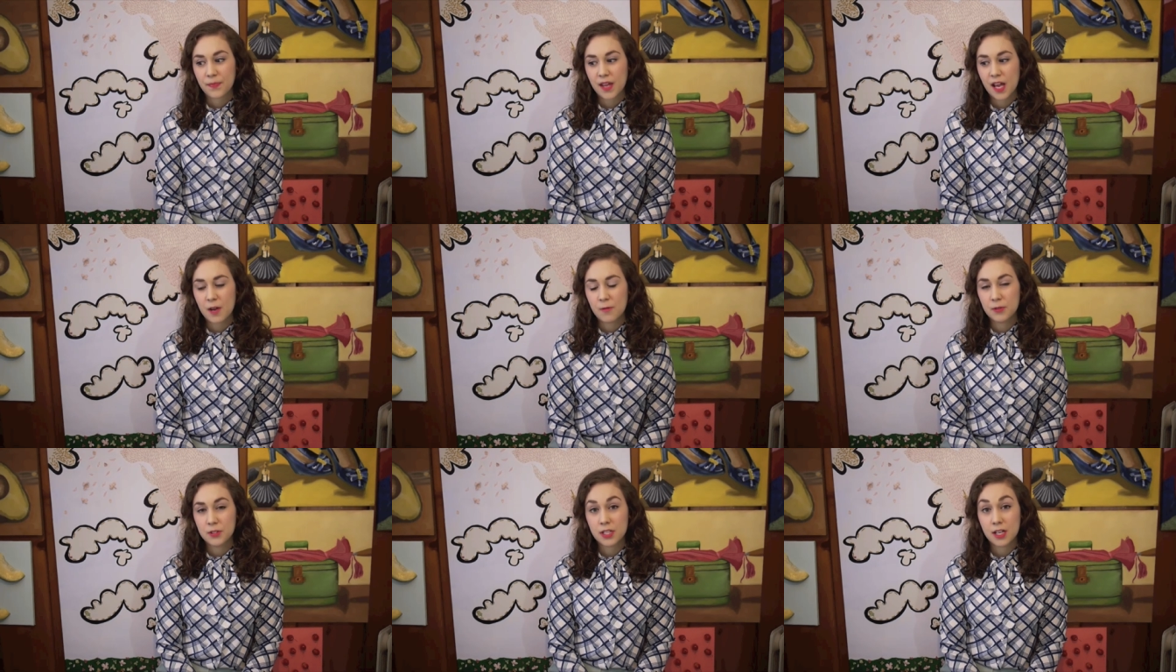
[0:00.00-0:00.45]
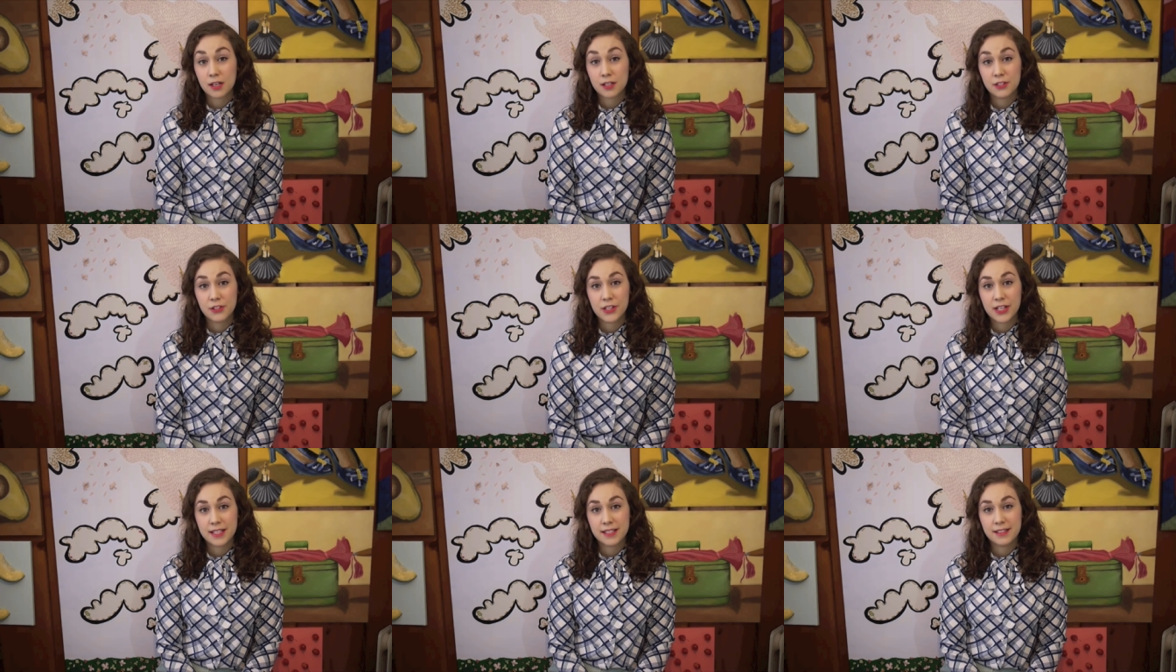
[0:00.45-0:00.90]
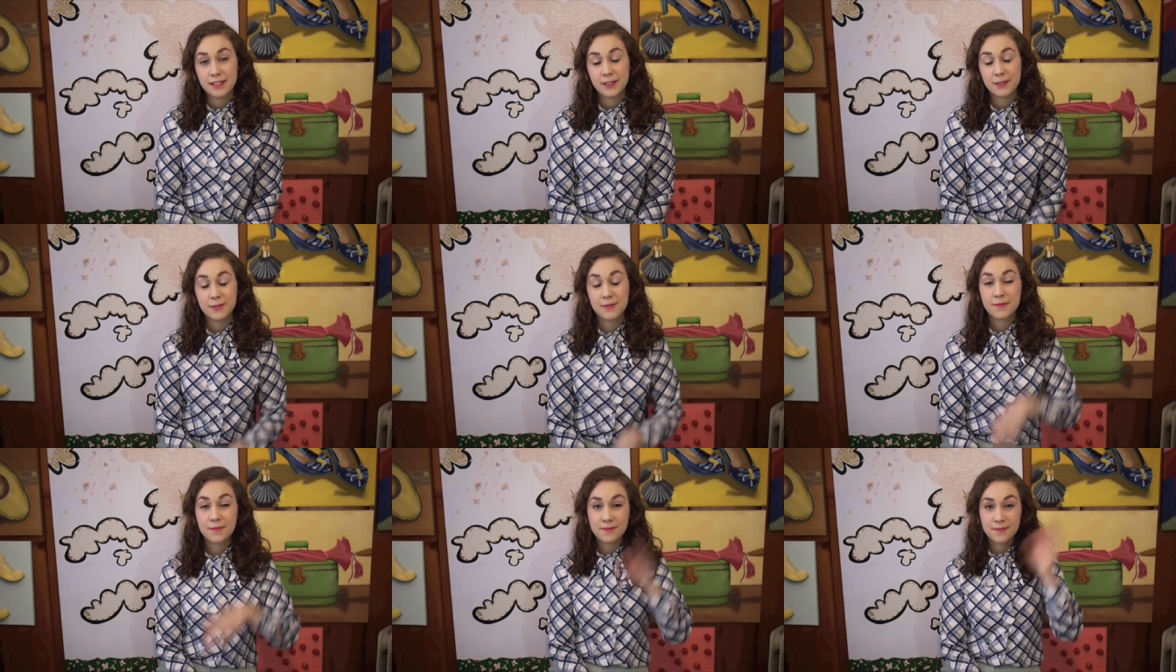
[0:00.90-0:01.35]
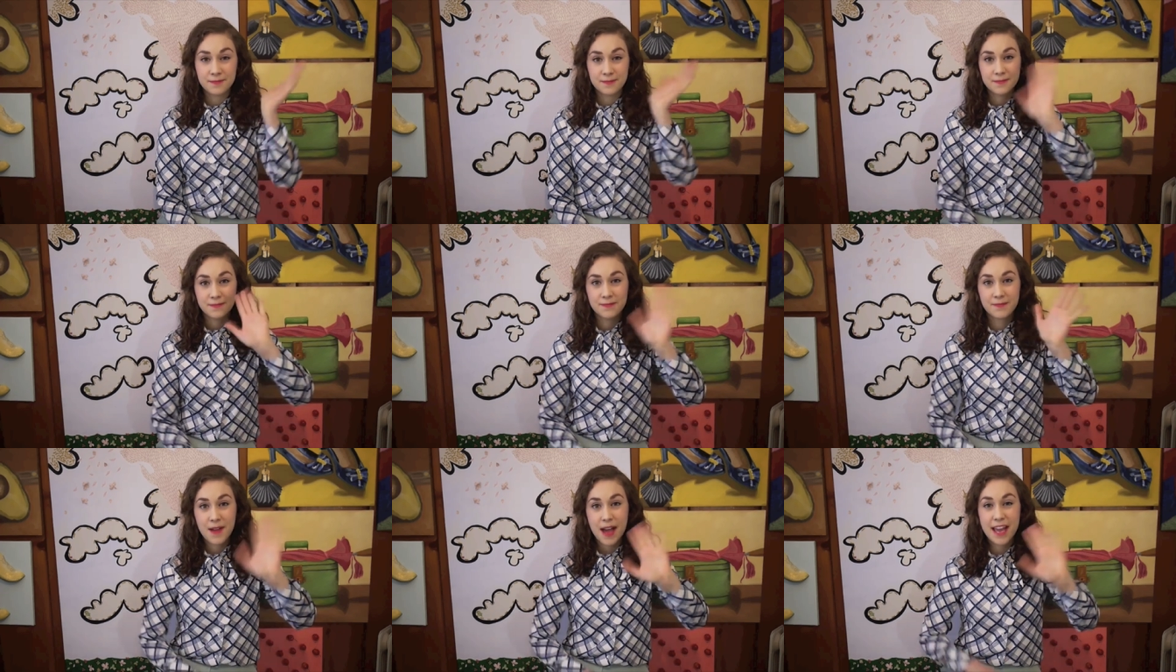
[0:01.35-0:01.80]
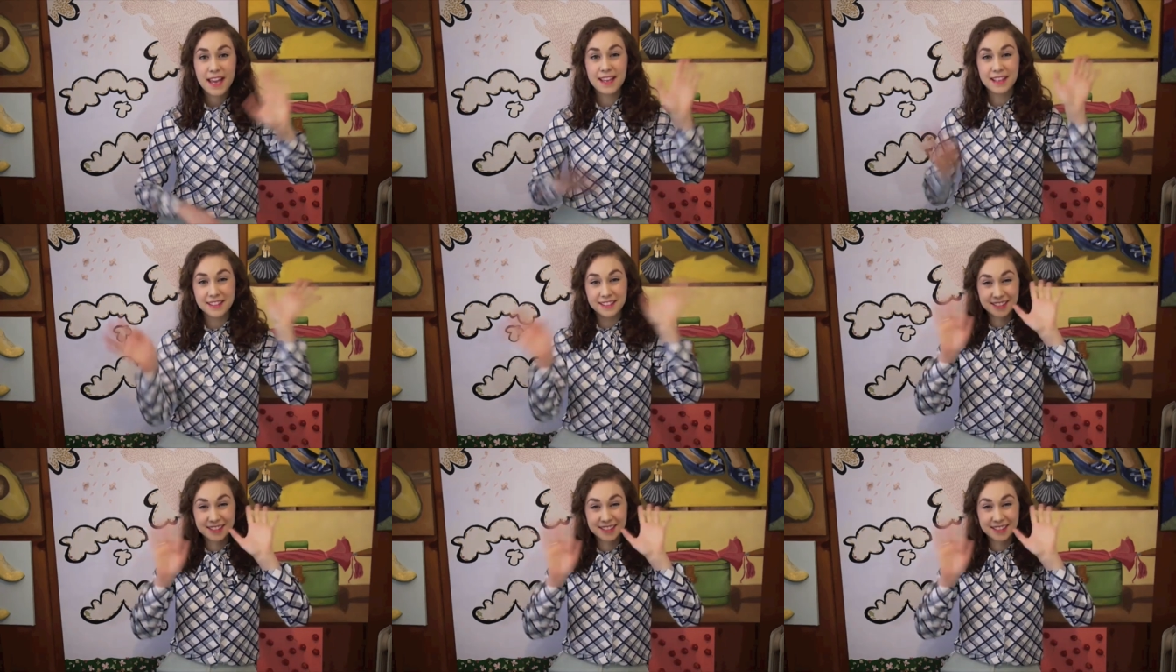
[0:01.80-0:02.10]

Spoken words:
I will talk to you guys soon. Bye!